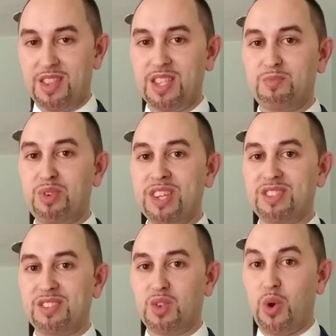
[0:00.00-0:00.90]
This
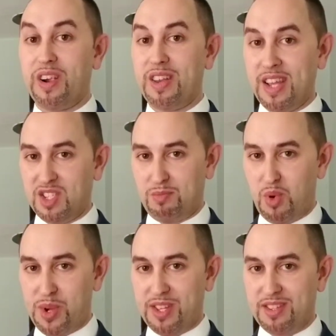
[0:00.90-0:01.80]
brings us to our next
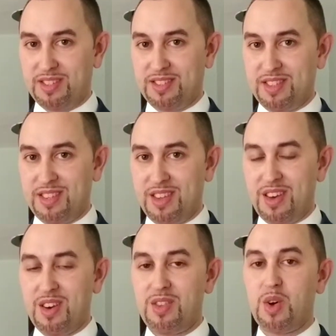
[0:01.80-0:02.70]
point.
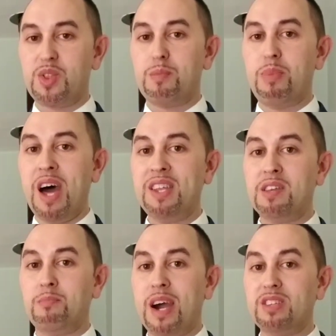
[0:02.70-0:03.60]
Though the body
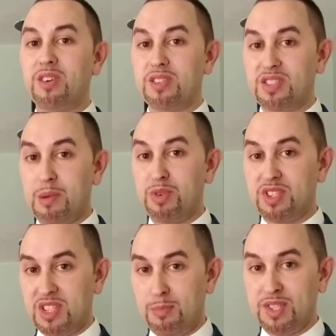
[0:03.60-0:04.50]
and mind are
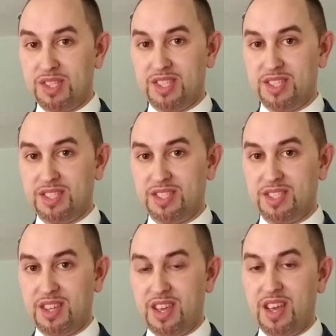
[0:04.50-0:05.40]
separate
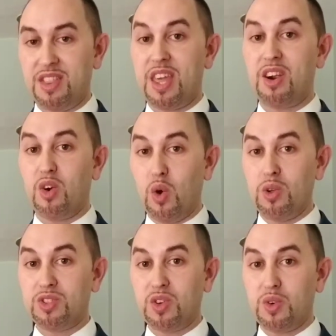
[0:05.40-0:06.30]
substances, they are
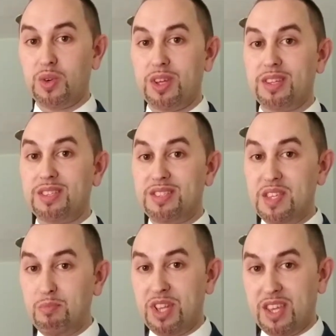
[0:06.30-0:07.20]
also
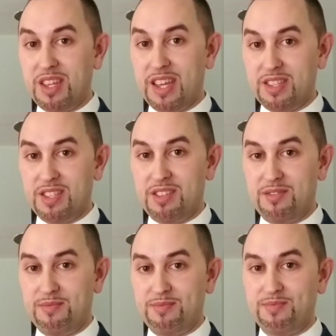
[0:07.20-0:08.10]
deeply connected.
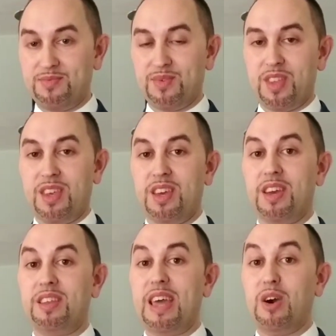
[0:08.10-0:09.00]

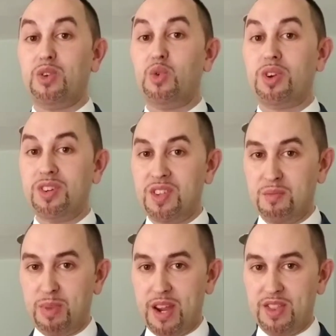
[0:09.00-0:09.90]
Now, you could
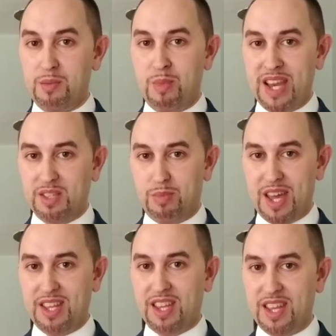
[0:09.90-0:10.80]
compare the
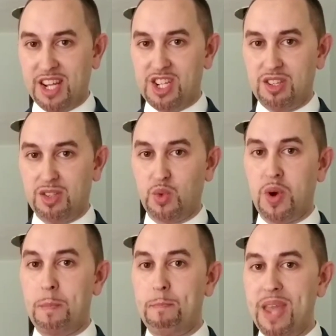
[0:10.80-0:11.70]
mind-body connection
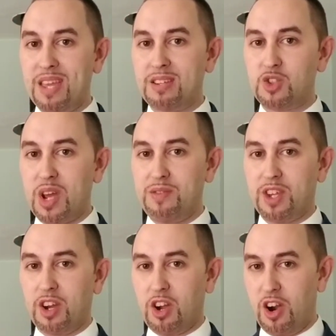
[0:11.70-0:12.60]
to a man
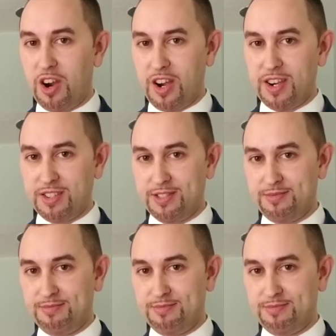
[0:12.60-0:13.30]
driving a car.